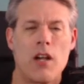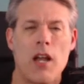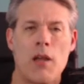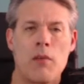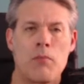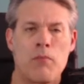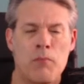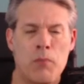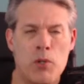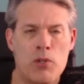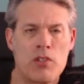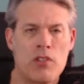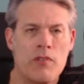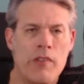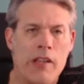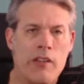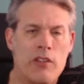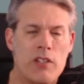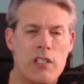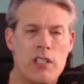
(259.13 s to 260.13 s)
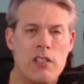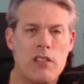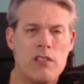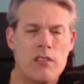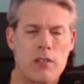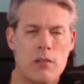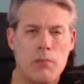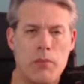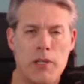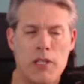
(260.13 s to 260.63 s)
I personally value
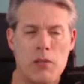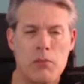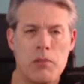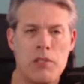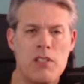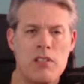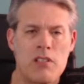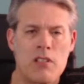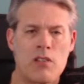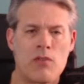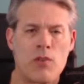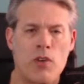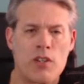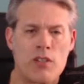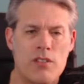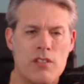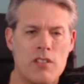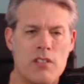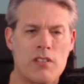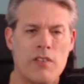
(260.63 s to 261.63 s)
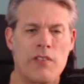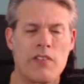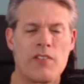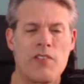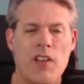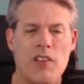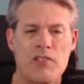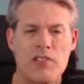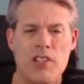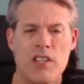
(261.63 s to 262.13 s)
keys at a penny a piece, therefore I see
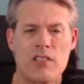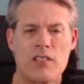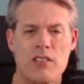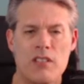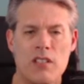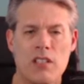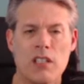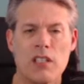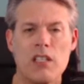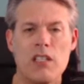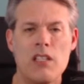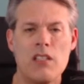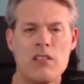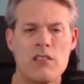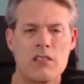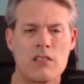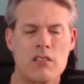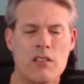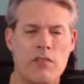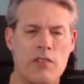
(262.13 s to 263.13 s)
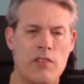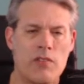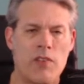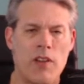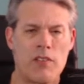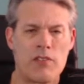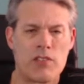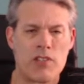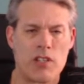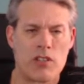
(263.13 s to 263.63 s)
75 cents in keys and
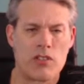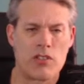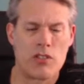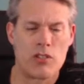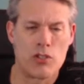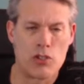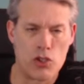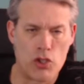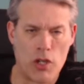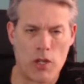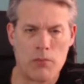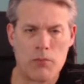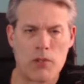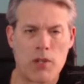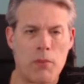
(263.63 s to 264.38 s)
75 cents in gems.